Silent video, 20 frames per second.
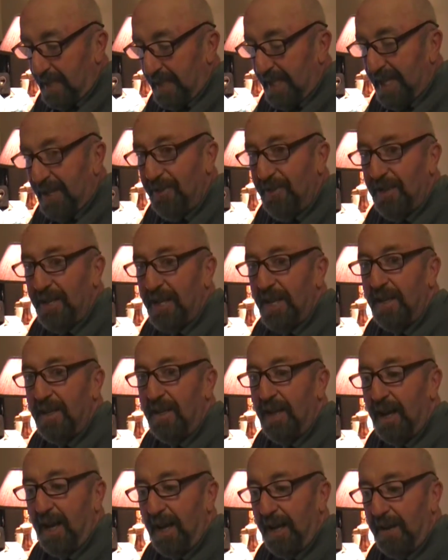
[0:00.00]
East
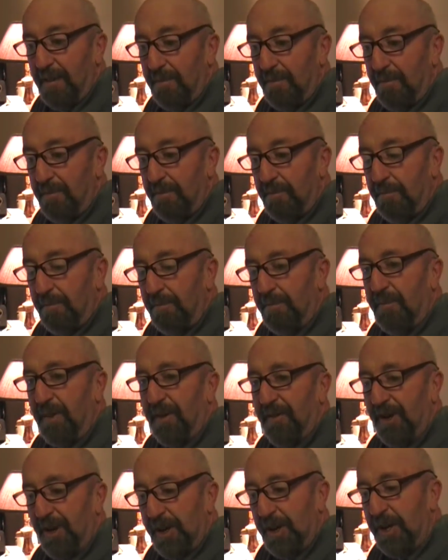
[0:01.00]
Indian, and my
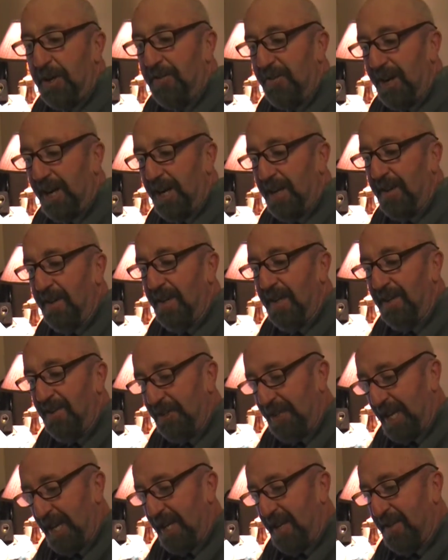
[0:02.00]
very good friend,
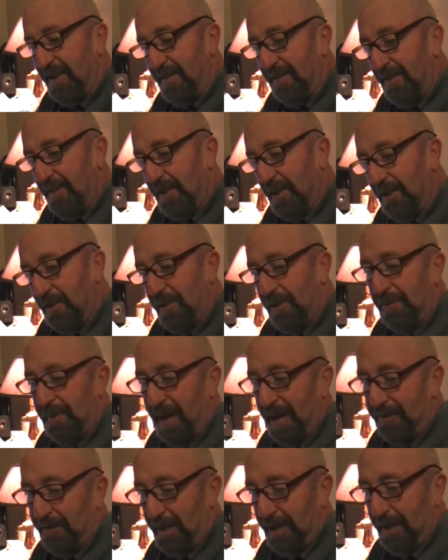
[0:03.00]
Jeanette, who's from
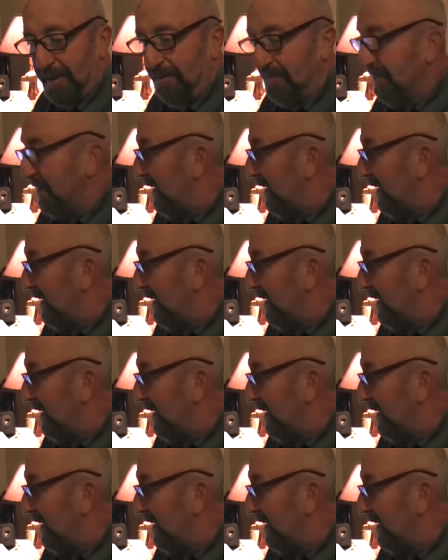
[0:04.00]
Africa.